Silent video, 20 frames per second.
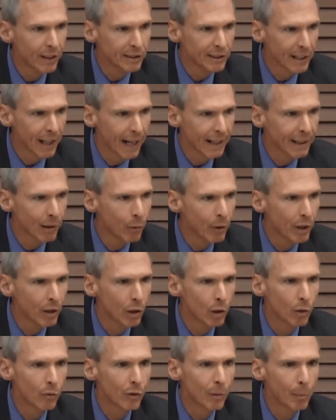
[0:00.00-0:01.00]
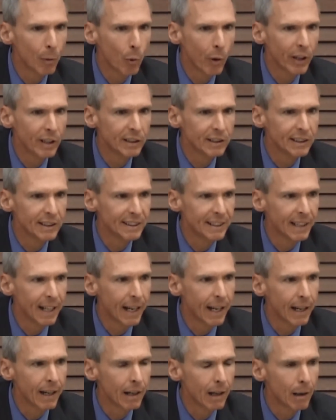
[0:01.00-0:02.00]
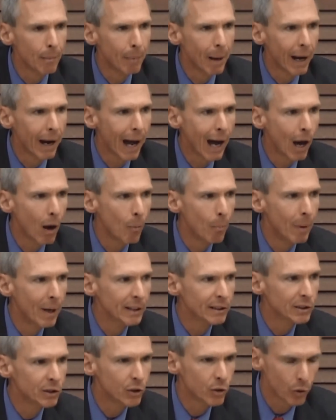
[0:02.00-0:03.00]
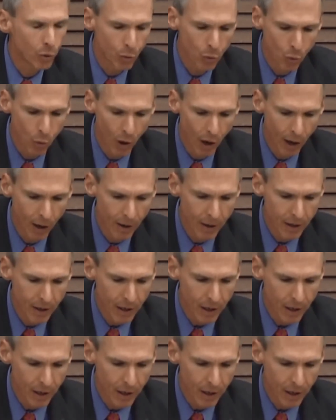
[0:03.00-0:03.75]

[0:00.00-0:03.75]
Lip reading: there's a lot that we can learn from the witnesses today about how best to